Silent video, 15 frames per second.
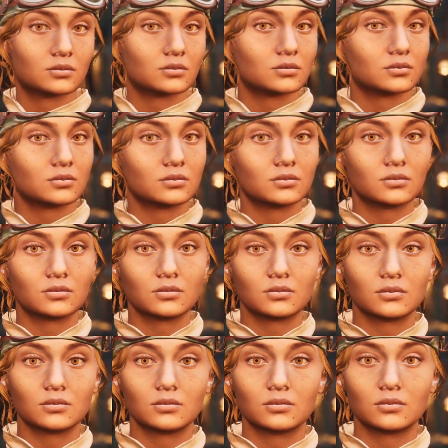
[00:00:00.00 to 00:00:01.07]

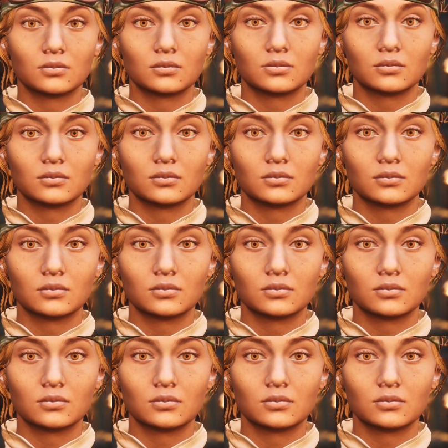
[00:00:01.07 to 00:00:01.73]
No one is speaking in this clip.